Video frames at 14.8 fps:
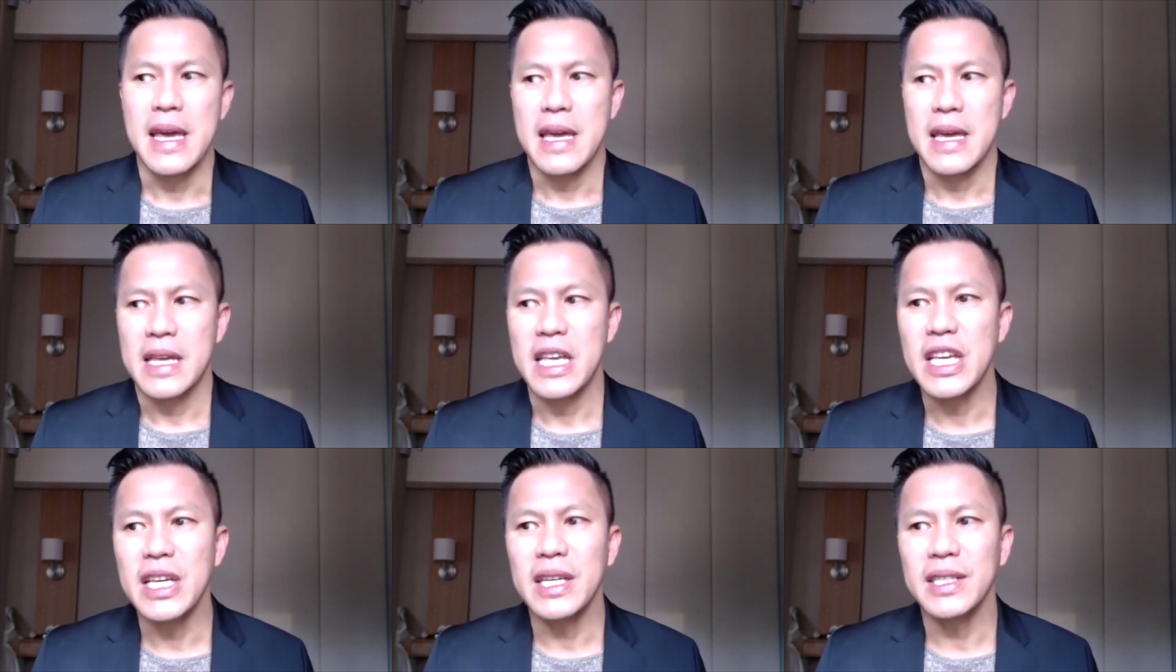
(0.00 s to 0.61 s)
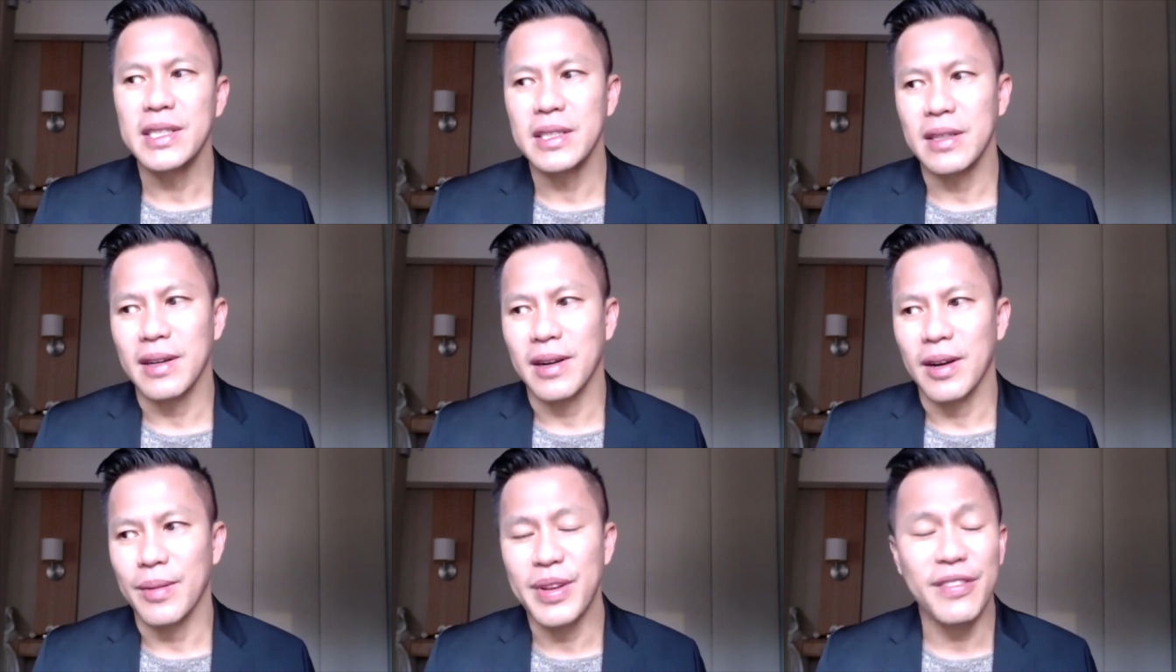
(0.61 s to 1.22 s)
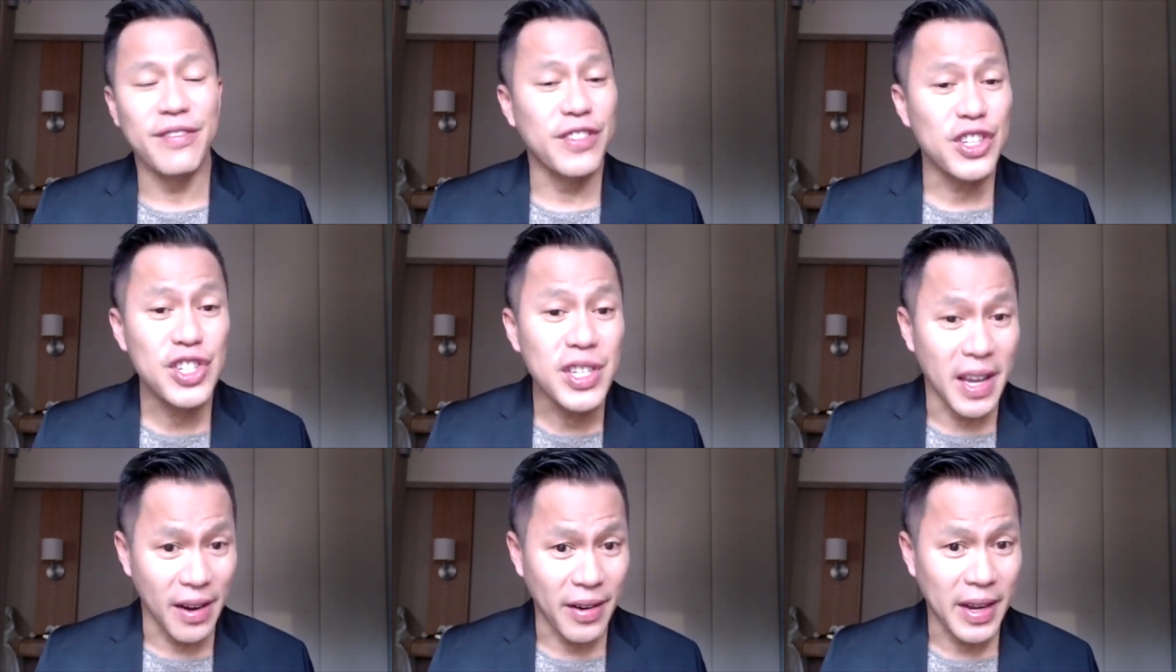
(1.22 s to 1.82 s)
He's our big
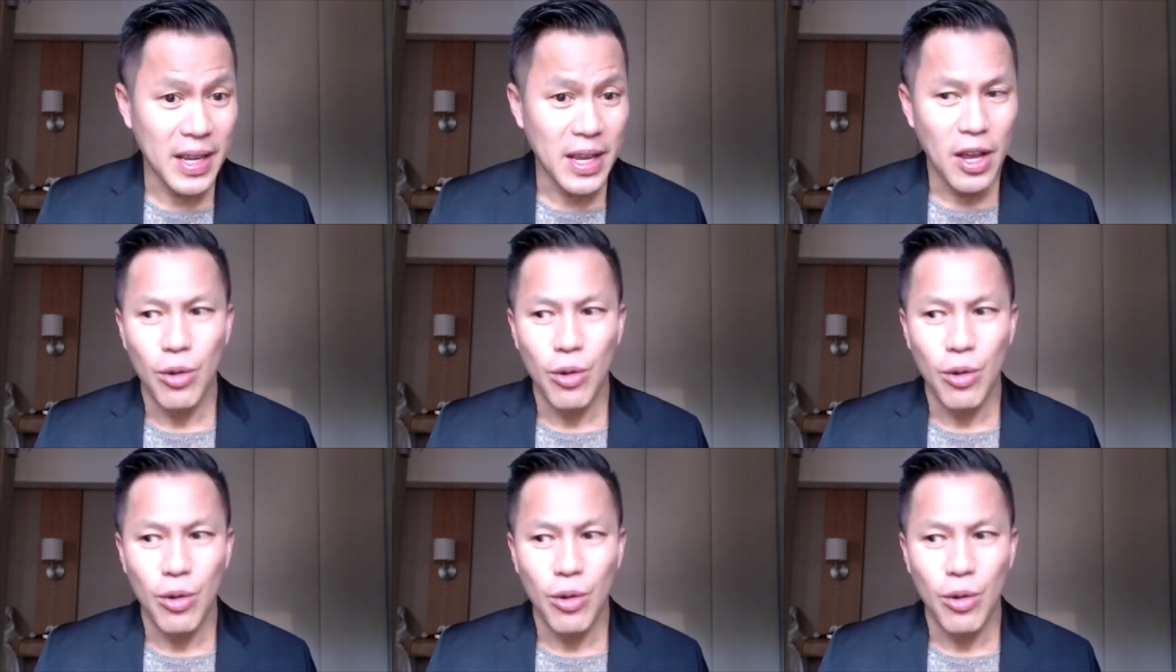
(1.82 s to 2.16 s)
visionary.